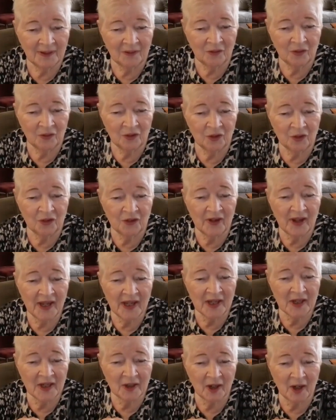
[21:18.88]
Let's just
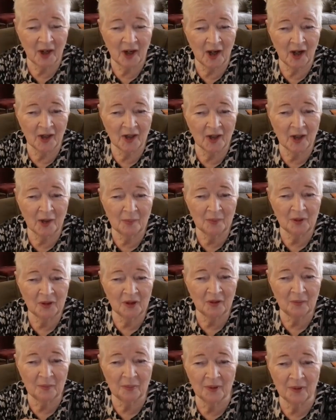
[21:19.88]
take a
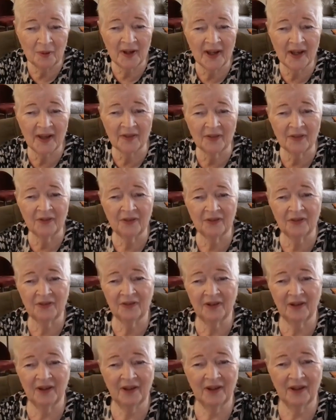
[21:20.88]
couple of
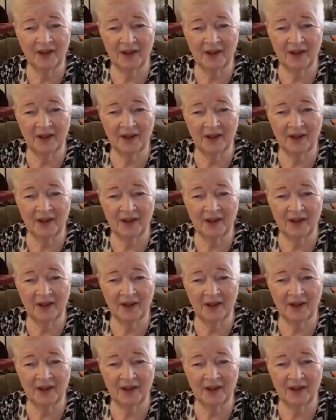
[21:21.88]
breaths